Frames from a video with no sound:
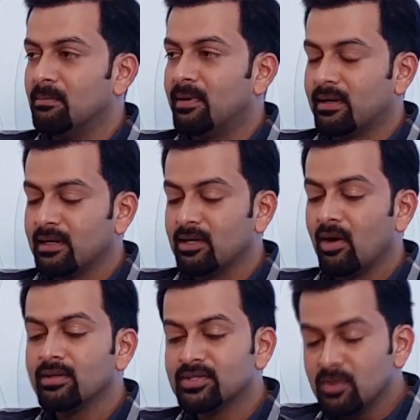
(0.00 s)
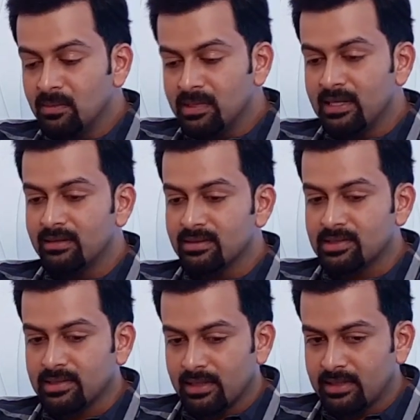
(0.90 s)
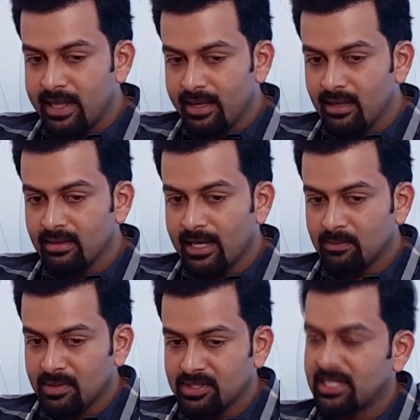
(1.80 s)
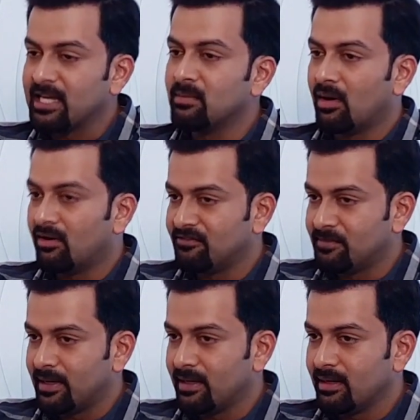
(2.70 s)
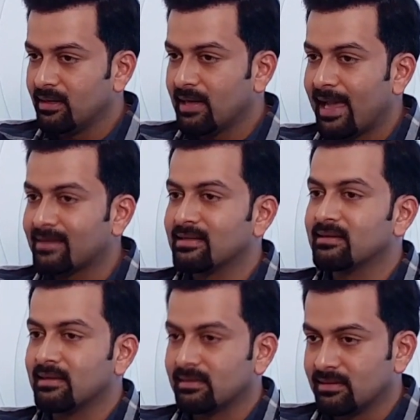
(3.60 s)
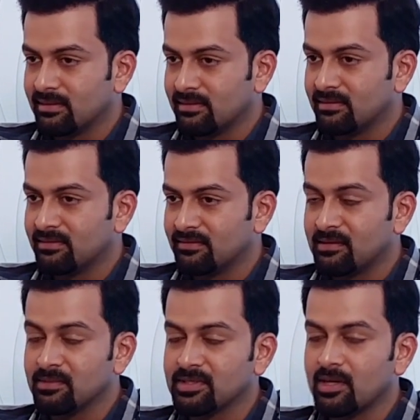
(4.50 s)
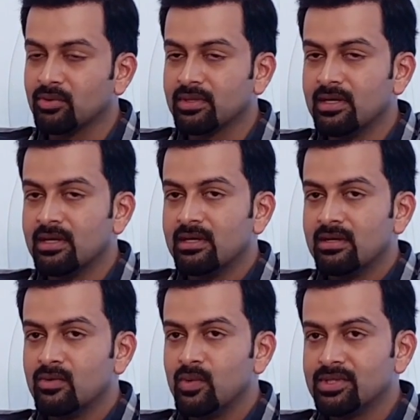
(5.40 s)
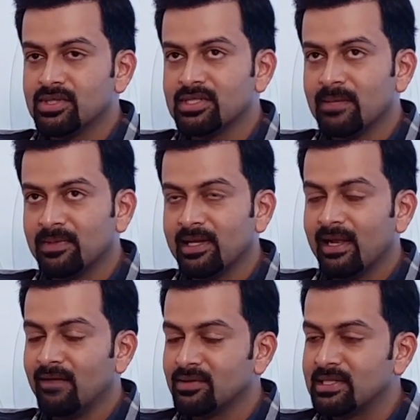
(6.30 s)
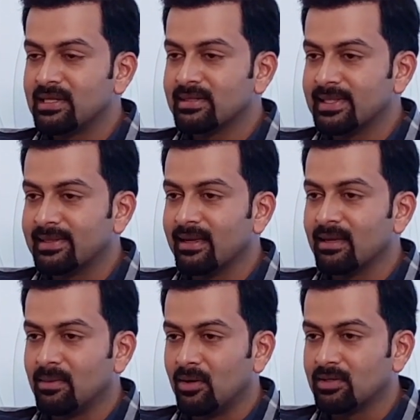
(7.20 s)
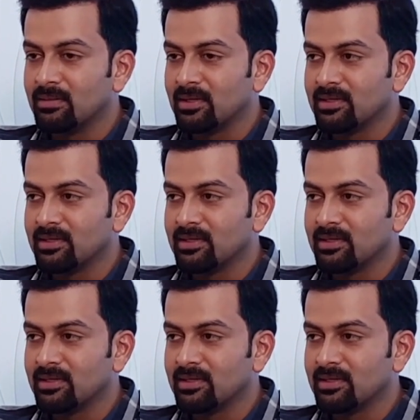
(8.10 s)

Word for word: But it also means uh, taking that much time off my acting career from the South, which is something I'll have to seriously think about, because